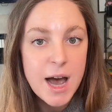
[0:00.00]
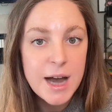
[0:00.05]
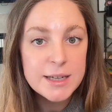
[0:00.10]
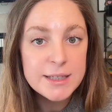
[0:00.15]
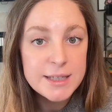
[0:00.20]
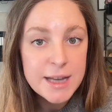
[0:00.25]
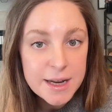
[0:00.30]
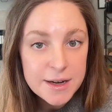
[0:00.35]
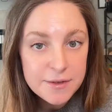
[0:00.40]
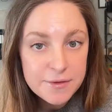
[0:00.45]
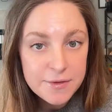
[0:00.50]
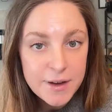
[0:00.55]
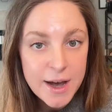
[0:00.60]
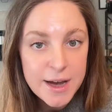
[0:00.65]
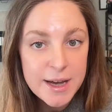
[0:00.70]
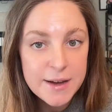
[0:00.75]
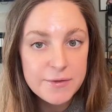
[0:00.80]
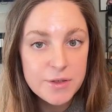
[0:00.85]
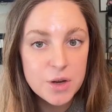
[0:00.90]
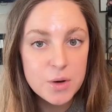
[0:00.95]
Identify
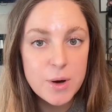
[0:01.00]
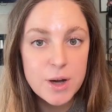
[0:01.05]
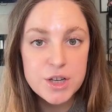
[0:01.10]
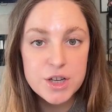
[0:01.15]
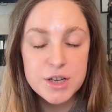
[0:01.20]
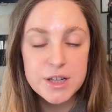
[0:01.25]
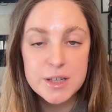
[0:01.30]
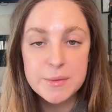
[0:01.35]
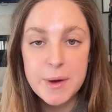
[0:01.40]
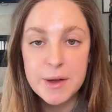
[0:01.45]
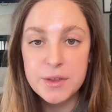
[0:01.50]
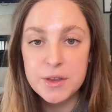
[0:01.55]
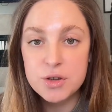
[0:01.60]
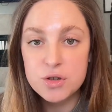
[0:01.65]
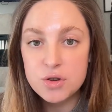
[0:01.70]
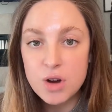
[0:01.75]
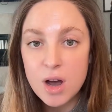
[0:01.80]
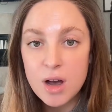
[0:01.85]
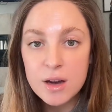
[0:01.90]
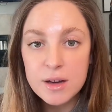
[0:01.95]
if the question is about the
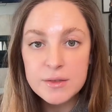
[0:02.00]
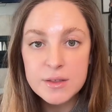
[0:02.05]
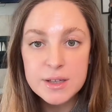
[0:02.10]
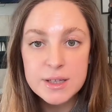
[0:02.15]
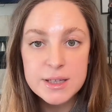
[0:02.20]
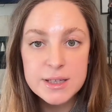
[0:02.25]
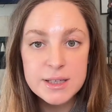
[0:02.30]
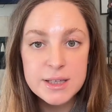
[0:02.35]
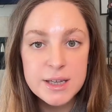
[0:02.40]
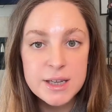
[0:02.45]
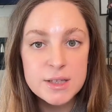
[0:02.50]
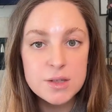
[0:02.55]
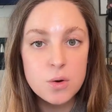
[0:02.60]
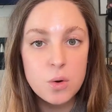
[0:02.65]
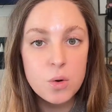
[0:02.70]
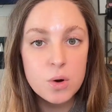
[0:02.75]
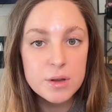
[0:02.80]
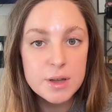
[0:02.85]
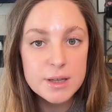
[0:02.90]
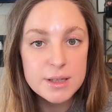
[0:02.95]
drug, the disease,
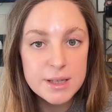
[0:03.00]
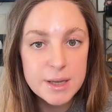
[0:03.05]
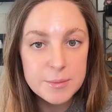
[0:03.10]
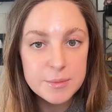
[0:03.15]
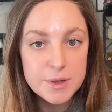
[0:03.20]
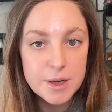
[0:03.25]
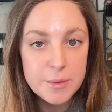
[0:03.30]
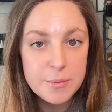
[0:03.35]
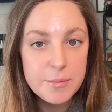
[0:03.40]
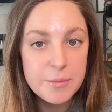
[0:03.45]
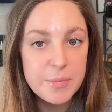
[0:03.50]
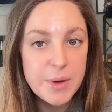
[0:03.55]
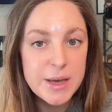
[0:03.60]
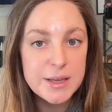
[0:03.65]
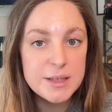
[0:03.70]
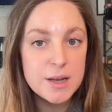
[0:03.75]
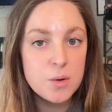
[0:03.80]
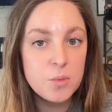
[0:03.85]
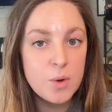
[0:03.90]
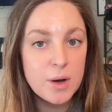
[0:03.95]
or the symptom
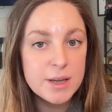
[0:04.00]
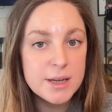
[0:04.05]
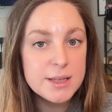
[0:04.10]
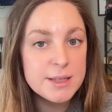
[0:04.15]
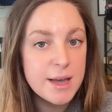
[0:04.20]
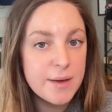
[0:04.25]
based on what is